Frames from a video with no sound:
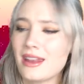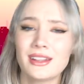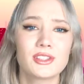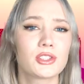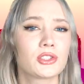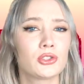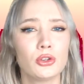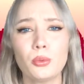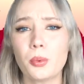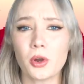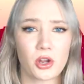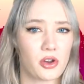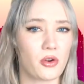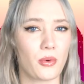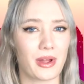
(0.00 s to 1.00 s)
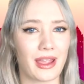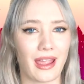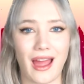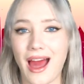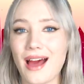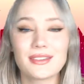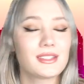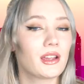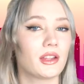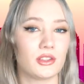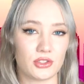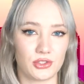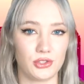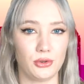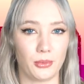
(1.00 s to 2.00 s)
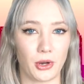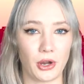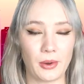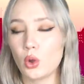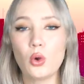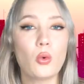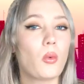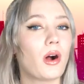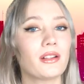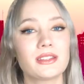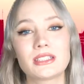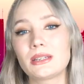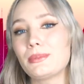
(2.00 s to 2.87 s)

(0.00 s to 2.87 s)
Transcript: And it's super annoying as a consumer who wants